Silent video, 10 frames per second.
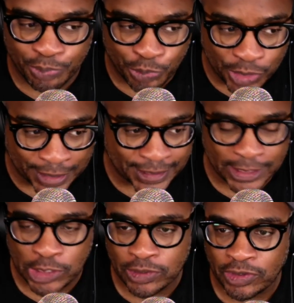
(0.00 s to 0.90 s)
doesn't
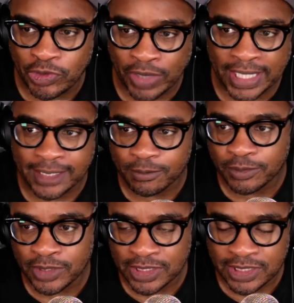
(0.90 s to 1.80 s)
look great,
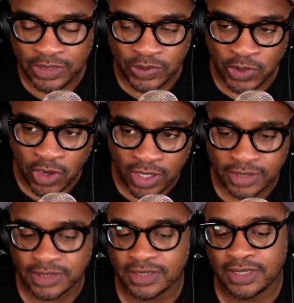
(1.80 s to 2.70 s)
looks a little
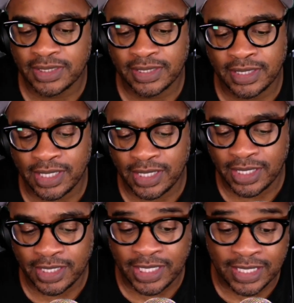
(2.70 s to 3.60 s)
lost,
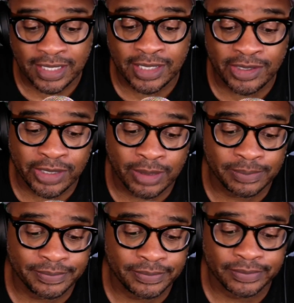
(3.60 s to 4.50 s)
then he could end up,
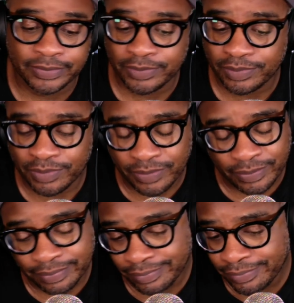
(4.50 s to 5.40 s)

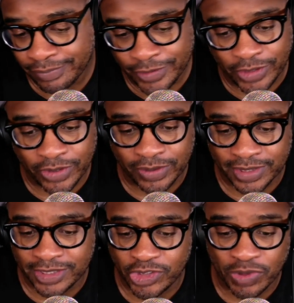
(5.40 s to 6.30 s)
you know, in a
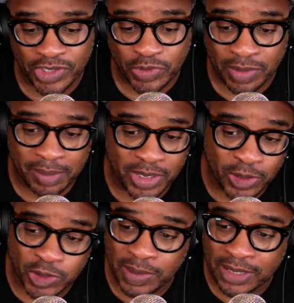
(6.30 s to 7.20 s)
situation where maybe he
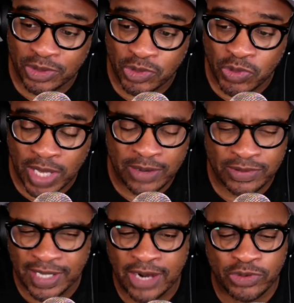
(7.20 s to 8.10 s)
goes back to school. I
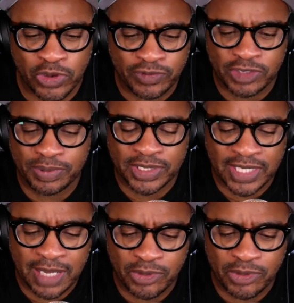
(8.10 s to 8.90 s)
don't know if he's put his name in